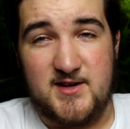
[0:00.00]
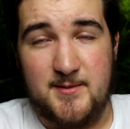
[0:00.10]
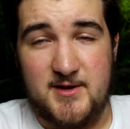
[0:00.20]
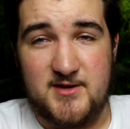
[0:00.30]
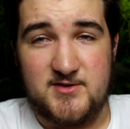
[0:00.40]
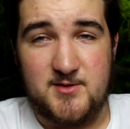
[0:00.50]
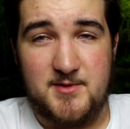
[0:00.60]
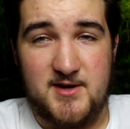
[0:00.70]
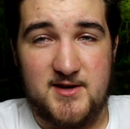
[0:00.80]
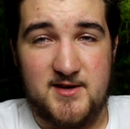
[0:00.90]
I mean, I should
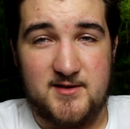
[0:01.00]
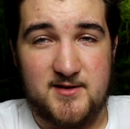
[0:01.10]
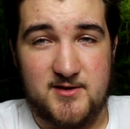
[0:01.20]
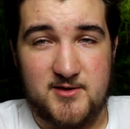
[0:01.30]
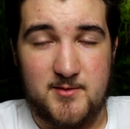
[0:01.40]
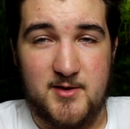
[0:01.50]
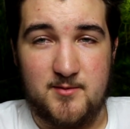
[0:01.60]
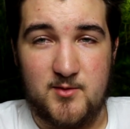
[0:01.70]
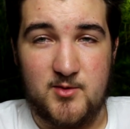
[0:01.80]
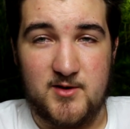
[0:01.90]
be eating a little bit
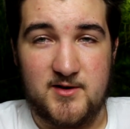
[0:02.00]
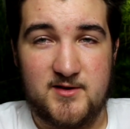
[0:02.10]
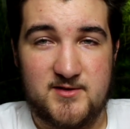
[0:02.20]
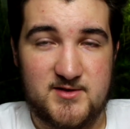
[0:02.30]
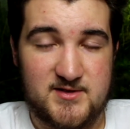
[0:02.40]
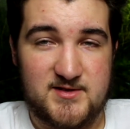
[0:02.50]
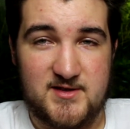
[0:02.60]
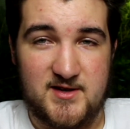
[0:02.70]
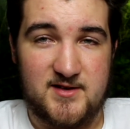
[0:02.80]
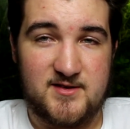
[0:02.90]
more just
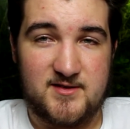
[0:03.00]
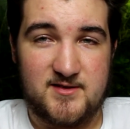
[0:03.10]
to